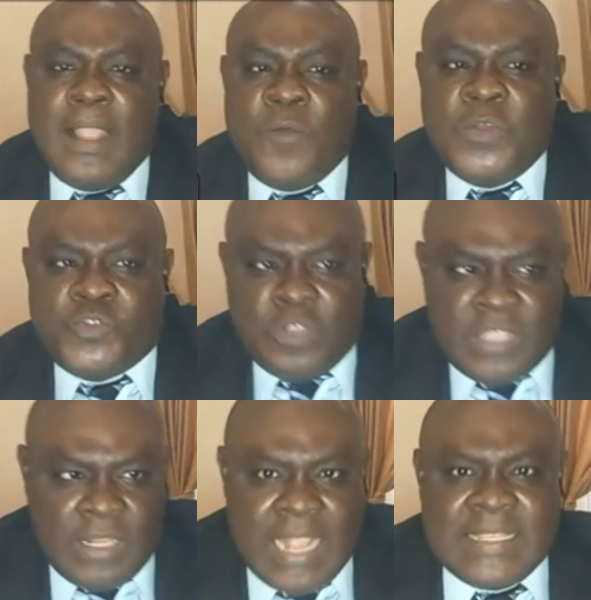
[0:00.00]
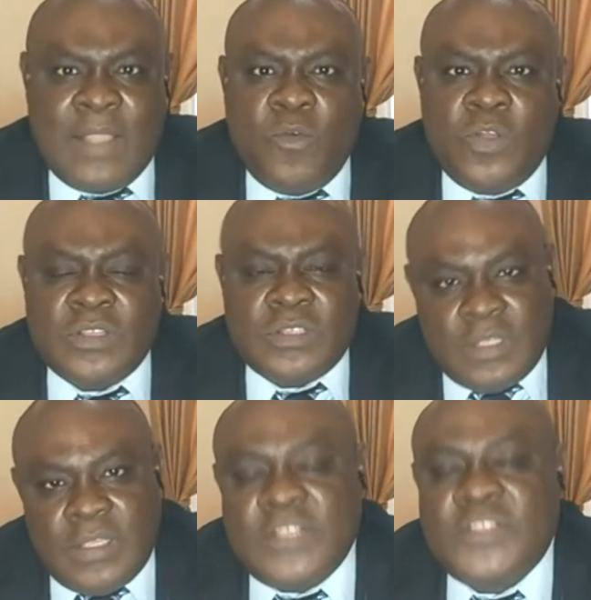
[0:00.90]
And we took the lesser ones
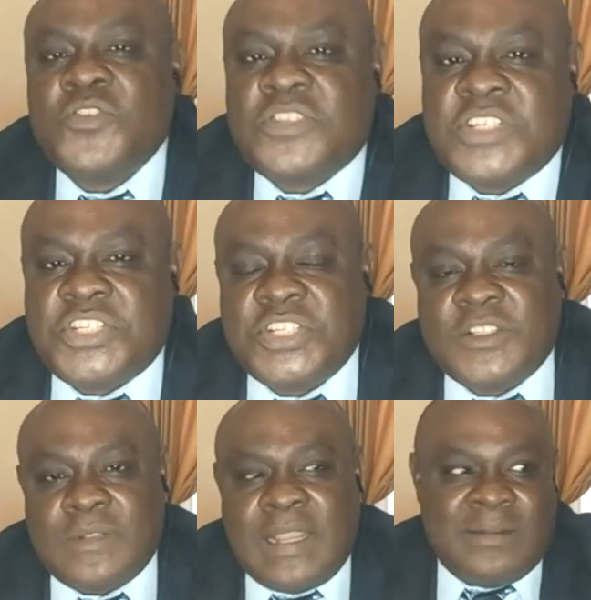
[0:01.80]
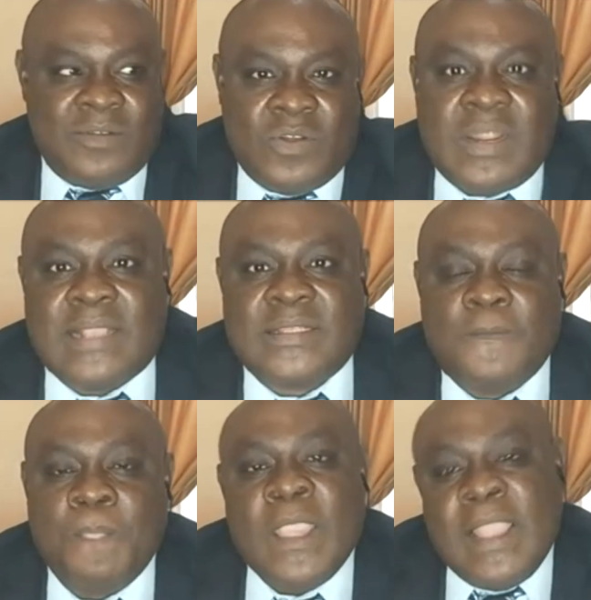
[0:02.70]
into teaching and others.
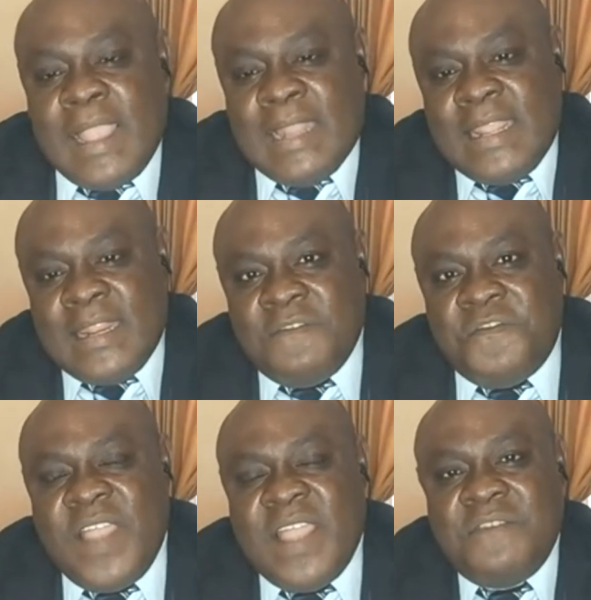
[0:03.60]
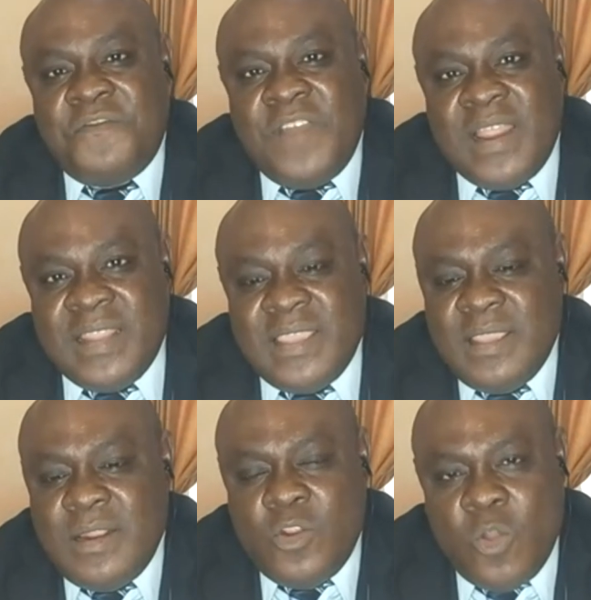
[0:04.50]
Mm-hmm. And then the very,
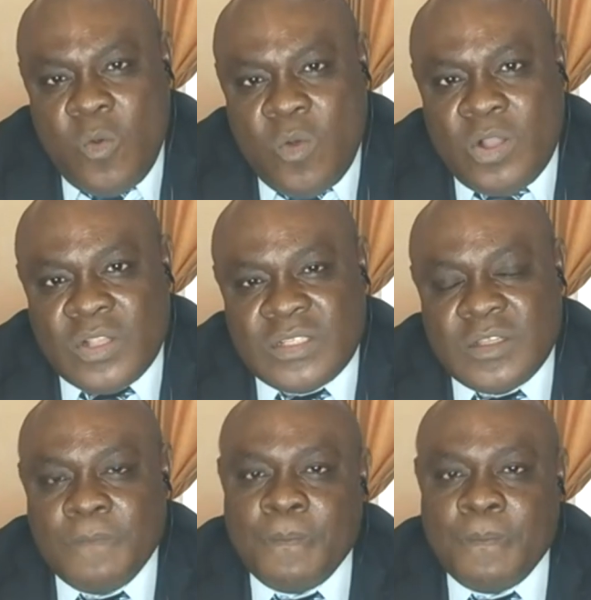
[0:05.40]
very low ones